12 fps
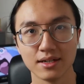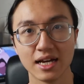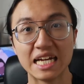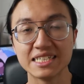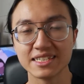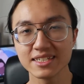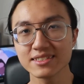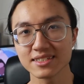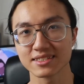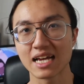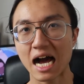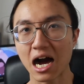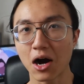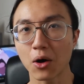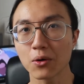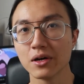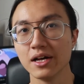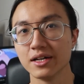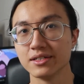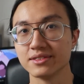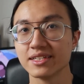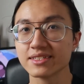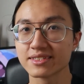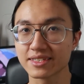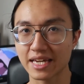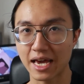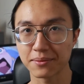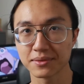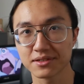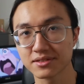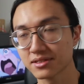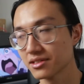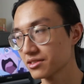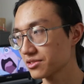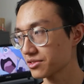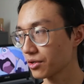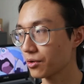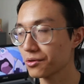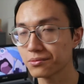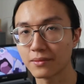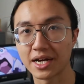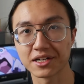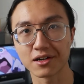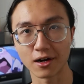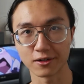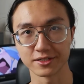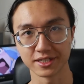And this is how these scammers stole my card